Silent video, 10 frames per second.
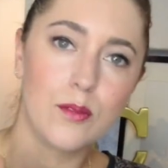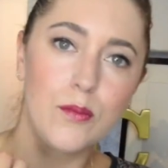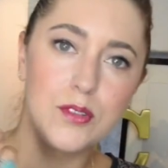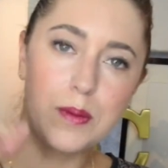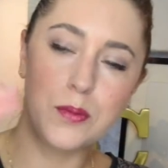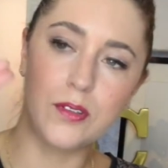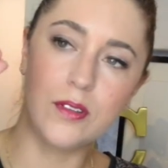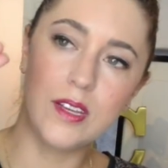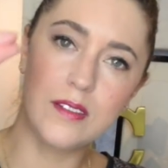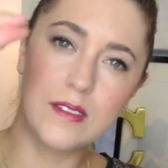Most people
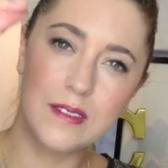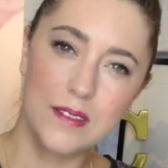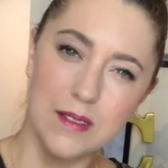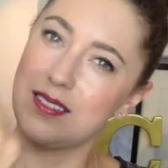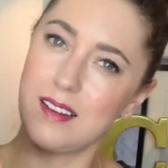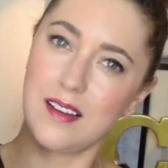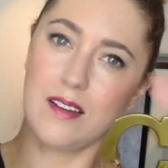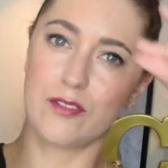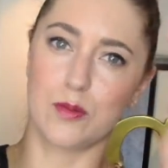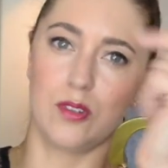do this. Not
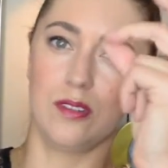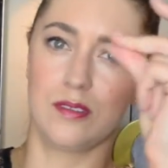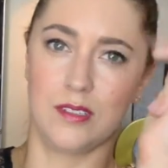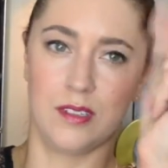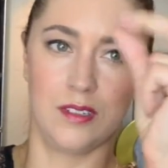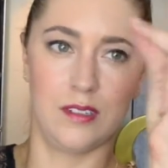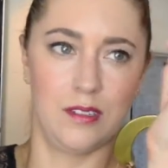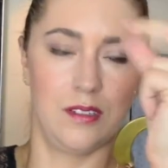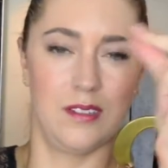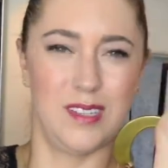comfortable.
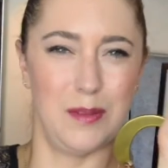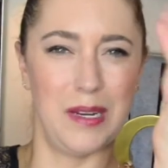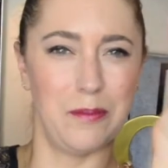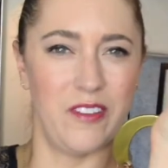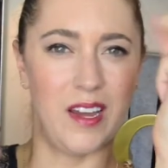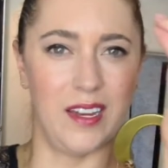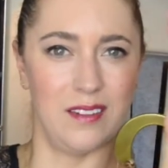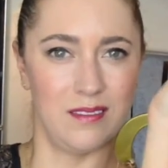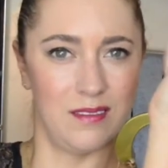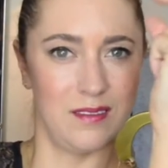I mean, I'm
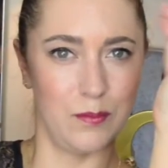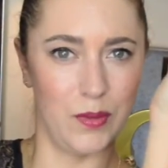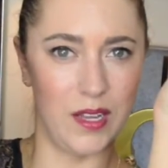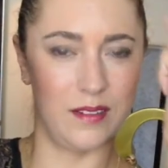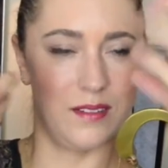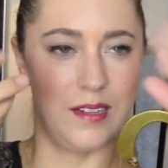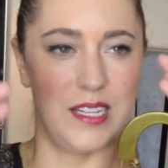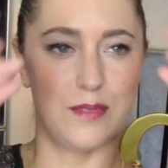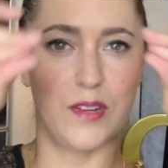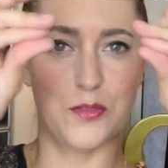fine, but
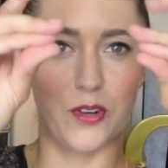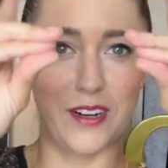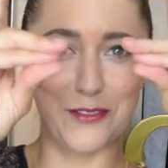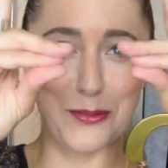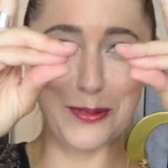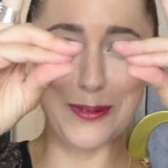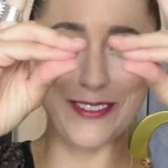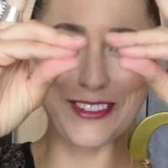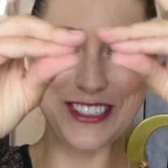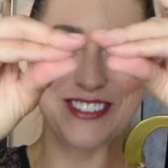it's much more comfortable if
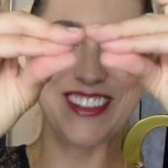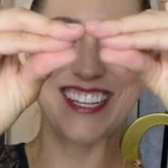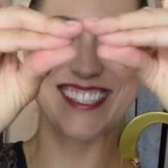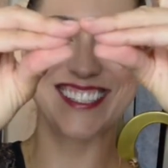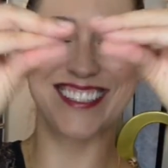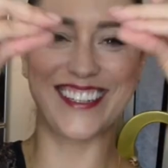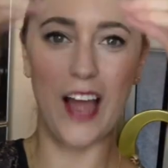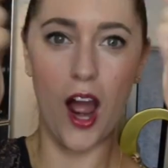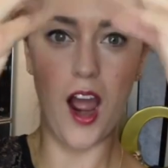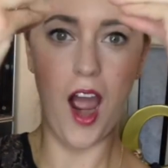we were to do this.
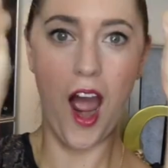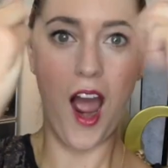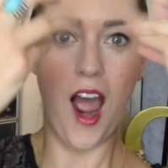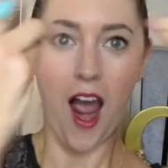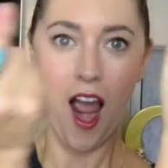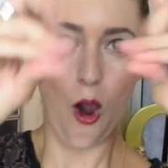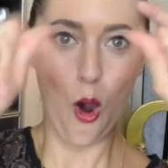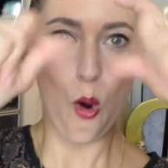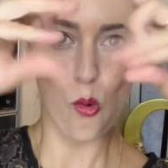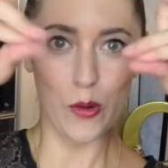
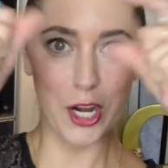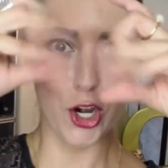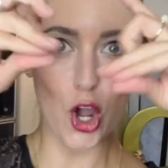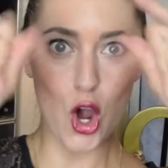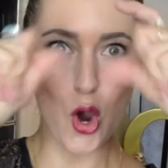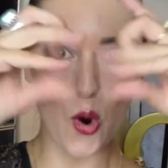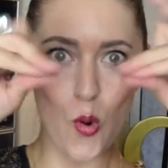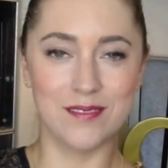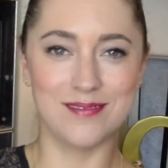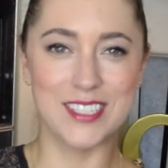
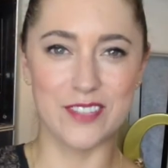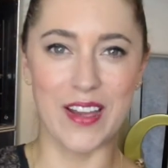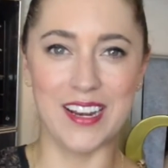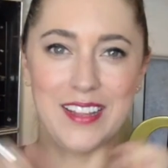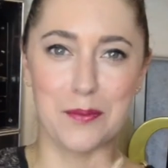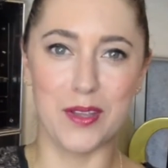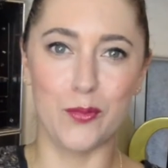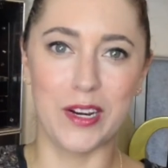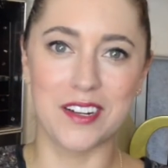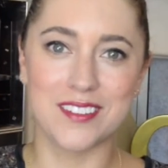Weirdo. It's fine, I like
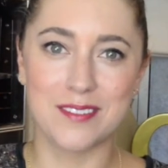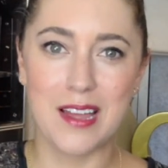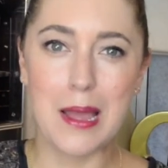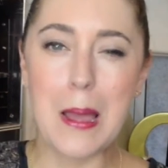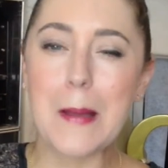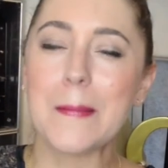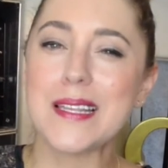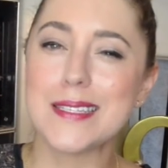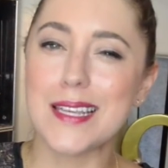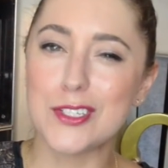being weird.
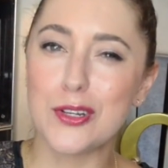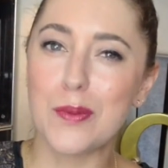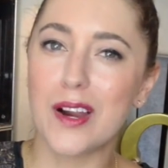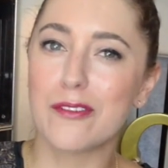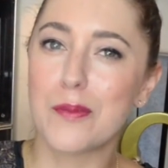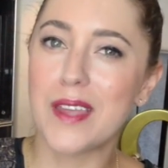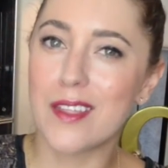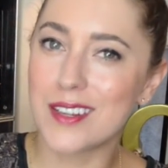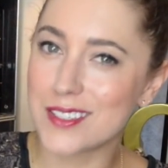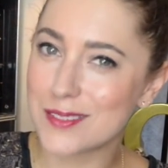It sets you apart from the
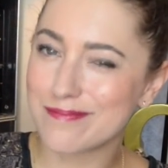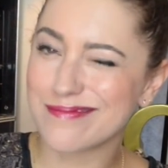others.